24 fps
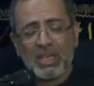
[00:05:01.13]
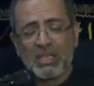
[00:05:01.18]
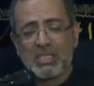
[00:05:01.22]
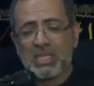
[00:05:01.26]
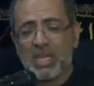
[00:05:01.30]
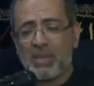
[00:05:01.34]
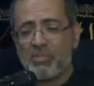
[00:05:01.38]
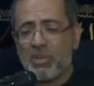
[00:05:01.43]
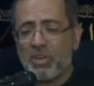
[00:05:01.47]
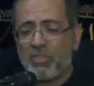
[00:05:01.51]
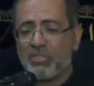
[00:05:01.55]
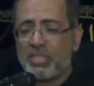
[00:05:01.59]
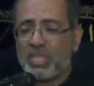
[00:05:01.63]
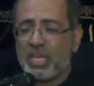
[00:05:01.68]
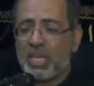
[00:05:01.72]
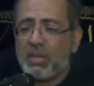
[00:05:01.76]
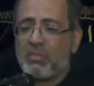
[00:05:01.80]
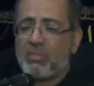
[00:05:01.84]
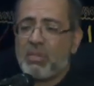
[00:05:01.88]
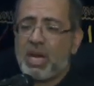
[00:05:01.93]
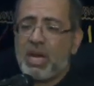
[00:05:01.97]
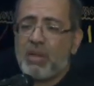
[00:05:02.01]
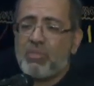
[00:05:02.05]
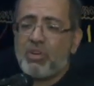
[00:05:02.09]
Some of the
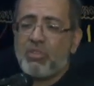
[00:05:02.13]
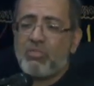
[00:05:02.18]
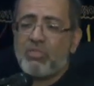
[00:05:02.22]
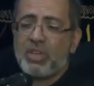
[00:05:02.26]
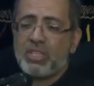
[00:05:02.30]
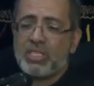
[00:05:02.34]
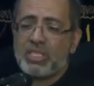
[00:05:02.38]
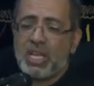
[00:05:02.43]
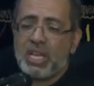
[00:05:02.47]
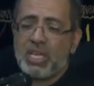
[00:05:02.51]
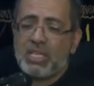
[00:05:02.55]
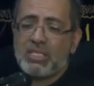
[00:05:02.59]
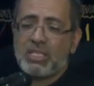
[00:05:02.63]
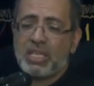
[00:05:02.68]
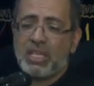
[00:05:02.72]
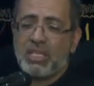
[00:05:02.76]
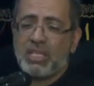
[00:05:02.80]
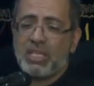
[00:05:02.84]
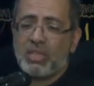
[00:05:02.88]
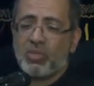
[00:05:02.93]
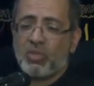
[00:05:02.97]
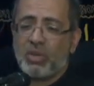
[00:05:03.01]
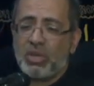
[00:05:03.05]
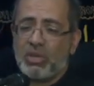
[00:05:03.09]
Arbab of Azar say
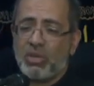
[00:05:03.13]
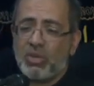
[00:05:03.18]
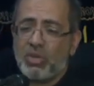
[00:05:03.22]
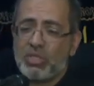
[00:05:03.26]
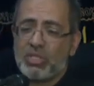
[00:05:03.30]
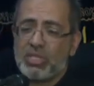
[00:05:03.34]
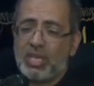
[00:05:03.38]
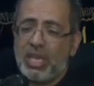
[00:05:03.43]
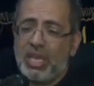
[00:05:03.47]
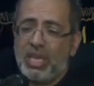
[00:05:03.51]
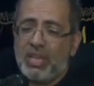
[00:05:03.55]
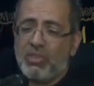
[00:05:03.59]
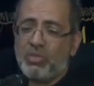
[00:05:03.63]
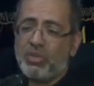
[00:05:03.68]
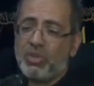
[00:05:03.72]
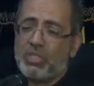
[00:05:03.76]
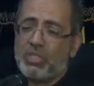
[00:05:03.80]
that when Hussein